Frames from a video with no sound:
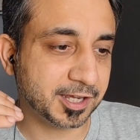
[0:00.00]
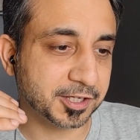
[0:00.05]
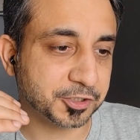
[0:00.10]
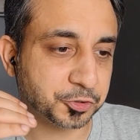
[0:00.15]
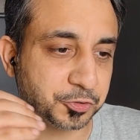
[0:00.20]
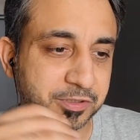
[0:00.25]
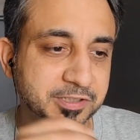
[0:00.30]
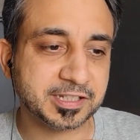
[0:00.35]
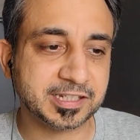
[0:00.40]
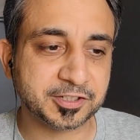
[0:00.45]

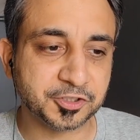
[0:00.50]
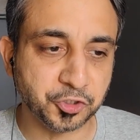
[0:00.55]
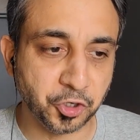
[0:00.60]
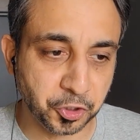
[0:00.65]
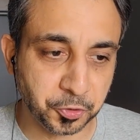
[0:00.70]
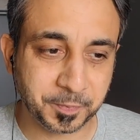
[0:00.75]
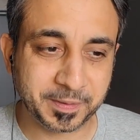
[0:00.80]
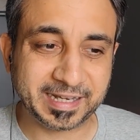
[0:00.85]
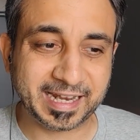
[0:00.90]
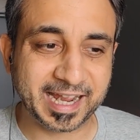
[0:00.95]
So it's
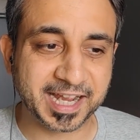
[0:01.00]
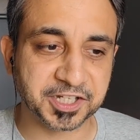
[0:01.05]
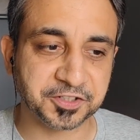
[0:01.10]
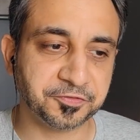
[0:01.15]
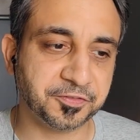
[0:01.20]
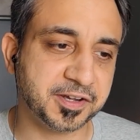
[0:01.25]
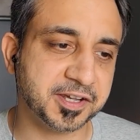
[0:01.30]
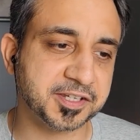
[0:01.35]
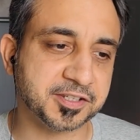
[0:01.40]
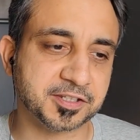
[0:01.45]
not been as
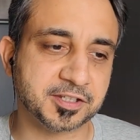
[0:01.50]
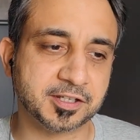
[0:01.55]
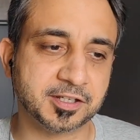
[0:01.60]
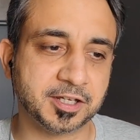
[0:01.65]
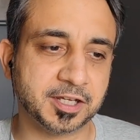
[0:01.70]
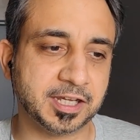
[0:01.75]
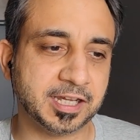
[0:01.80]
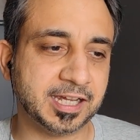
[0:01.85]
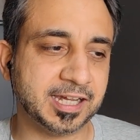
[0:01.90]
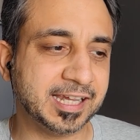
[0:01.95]
fast.
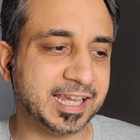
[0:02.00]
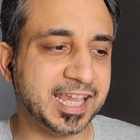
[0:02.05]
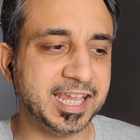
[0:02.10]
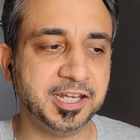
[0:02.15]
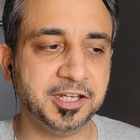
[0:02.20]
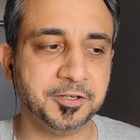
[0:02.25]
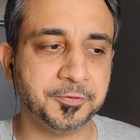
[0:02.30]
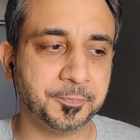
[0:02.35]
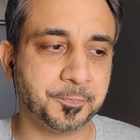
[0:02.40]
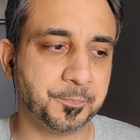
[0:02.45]

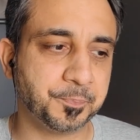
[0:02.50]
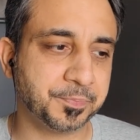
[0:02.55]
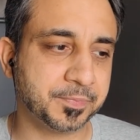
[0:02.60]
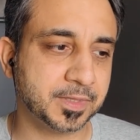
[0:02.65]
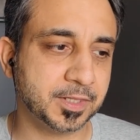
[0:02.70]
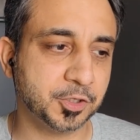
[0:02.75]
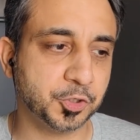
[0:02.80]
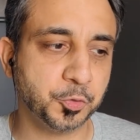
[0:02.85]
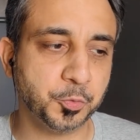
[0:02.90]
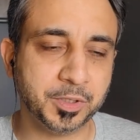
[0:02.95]
Again,
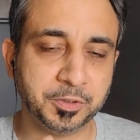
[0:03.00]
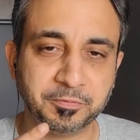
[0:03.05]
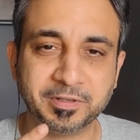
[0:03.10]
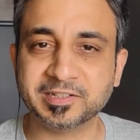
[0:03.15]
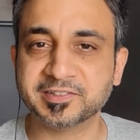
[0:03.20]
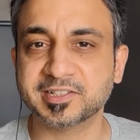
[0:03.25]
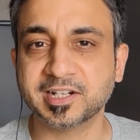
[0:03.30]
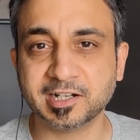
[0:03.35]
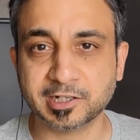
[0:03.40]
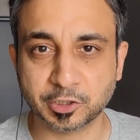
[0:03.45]
when we
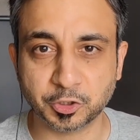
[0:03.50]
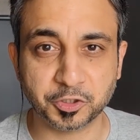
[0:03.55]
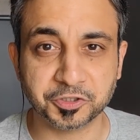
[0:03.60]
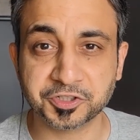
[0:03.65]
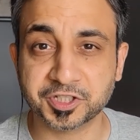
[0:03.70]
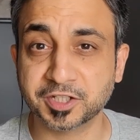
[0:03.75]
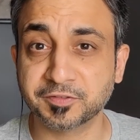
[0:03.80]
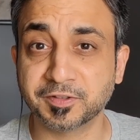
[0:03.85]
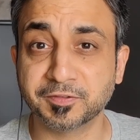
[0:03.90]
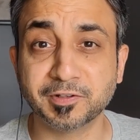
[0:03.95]
start
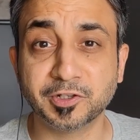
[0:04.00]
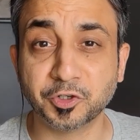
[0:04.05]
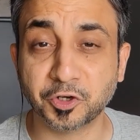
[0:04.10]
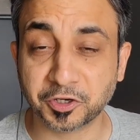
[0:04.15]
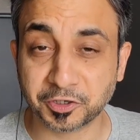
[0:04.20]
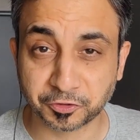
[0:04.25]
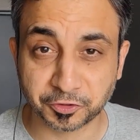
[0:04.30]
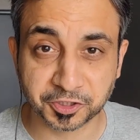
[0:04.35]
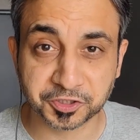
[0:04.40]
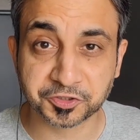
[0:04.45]
launching, we will
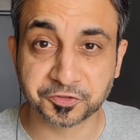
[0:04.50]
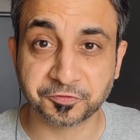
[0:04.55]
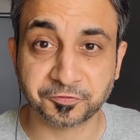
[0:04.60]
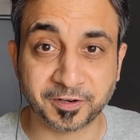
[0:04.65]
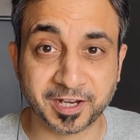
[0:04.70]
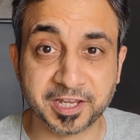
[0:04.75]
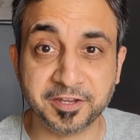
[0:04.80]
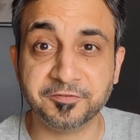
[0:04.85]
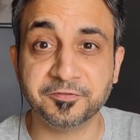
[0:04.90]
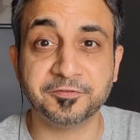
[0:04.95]
not launch
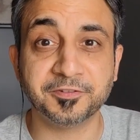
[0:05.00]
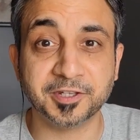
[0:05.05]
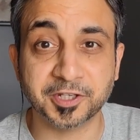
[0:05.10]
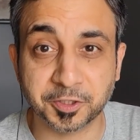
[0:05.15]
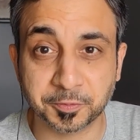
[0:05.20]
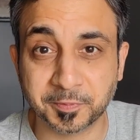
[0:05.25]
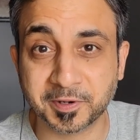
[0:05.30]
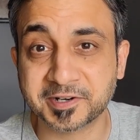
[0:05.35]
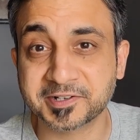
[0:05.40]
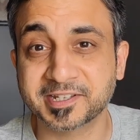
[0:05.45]
5
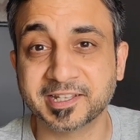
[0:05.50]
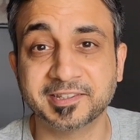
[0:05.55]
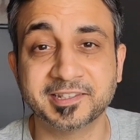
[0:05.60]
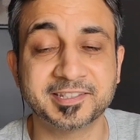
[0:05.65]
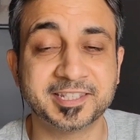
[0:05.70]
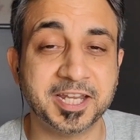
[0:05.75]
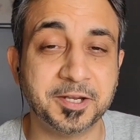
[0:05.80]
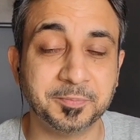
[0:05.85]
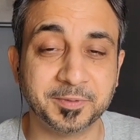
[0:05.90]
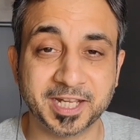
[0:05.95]
earbuds at the
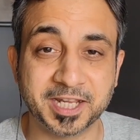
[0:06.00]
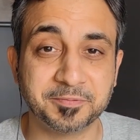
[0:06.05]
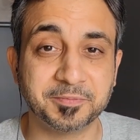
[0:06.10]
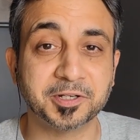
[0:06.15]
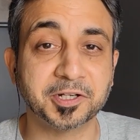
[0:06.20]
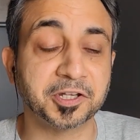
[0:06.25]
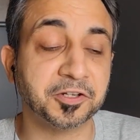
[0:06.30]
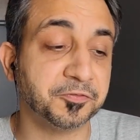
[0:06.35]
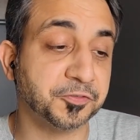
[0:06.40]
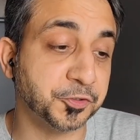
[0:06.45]
same time
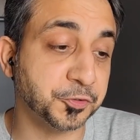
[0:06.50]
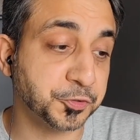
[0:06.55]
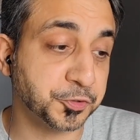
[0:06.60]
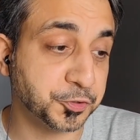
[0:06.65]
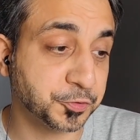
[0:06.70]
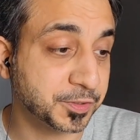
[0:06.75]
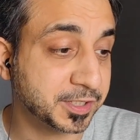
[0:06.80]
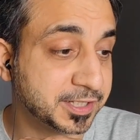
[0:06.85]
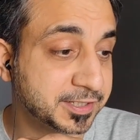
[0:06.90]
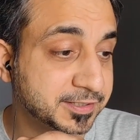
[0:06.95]
and confuse
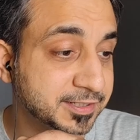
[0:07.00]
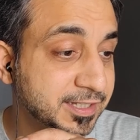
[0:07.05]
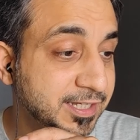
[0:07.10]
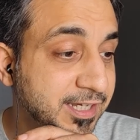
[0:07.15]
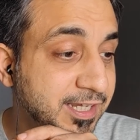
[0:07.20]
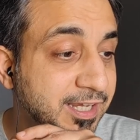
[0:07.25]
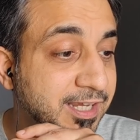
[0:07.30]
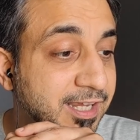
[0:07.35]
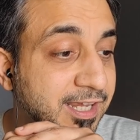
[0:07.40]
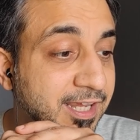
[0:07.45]
you guys.
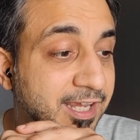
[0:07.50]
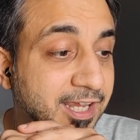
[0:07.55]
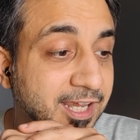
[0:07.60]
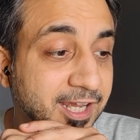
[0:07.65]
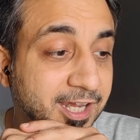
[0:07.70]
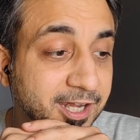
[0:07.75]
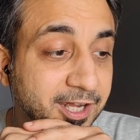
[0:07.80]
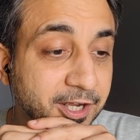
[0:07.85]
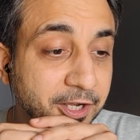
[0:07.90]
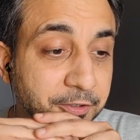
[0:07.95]

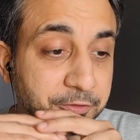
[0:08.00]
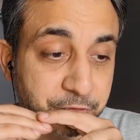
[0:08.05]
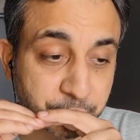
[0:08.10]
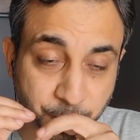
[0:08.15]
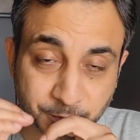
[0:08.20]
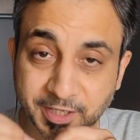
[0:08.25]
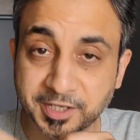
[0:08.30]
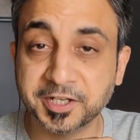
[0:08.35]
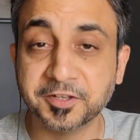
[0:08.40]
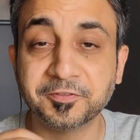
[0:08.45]
So
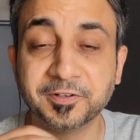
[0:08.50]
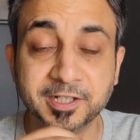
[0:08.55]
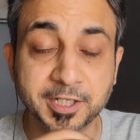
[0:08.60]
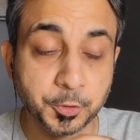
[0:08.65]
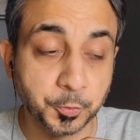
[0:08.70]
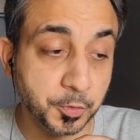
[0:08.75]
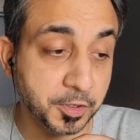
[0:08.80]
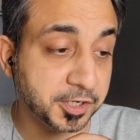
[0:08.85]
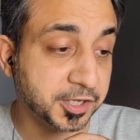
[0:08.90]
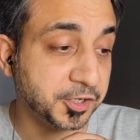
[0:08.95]
we are definitely
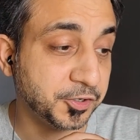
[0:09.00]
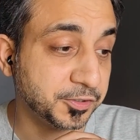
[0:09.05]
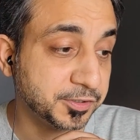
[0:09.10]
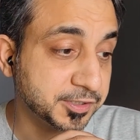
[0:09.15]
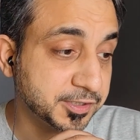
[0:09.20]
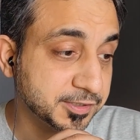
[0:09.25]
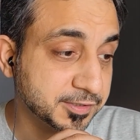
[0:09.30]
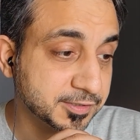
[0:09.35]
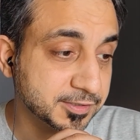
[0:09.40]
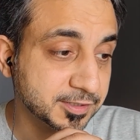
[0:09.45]
working on
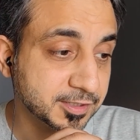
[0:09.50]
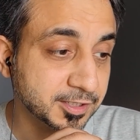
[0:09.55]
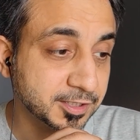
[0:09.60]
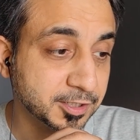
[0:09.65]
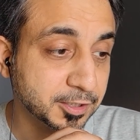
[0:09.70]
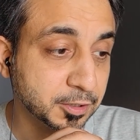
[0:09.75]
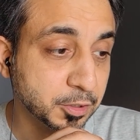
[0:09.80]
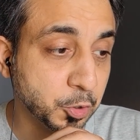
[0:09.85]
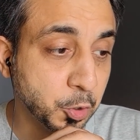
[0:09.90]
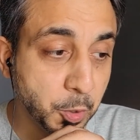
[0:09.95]
this.
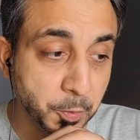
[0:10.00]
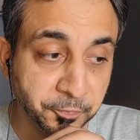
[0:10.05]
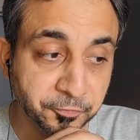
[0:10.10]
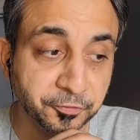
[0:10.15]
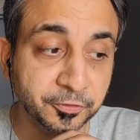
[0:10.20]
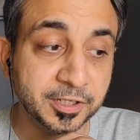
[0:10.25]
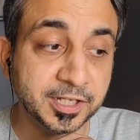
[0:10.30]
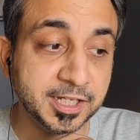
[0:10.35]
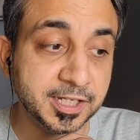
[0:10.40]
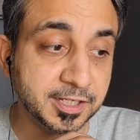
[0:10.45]

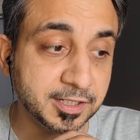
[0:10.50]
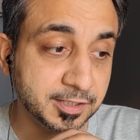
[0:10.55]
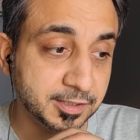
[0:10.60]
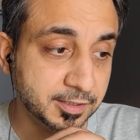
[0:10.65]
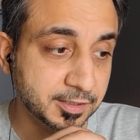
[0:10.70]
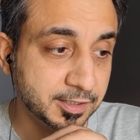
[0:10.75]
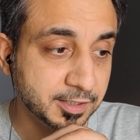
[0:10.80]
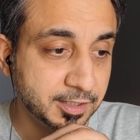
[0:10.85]
Hopefully,